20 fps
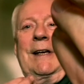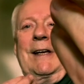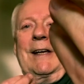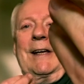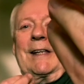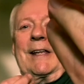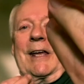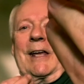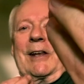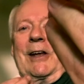
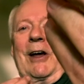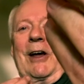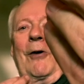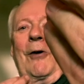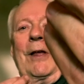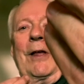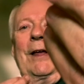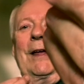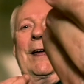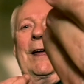you
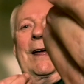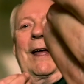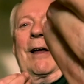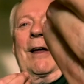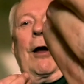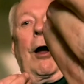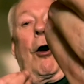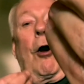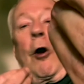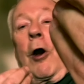know,
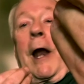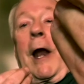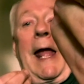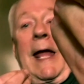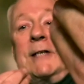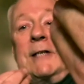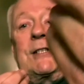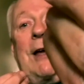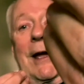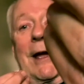or
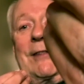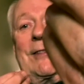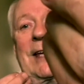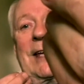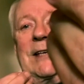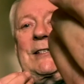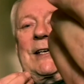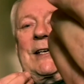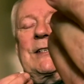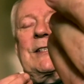
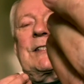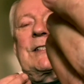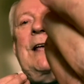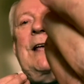antithesis.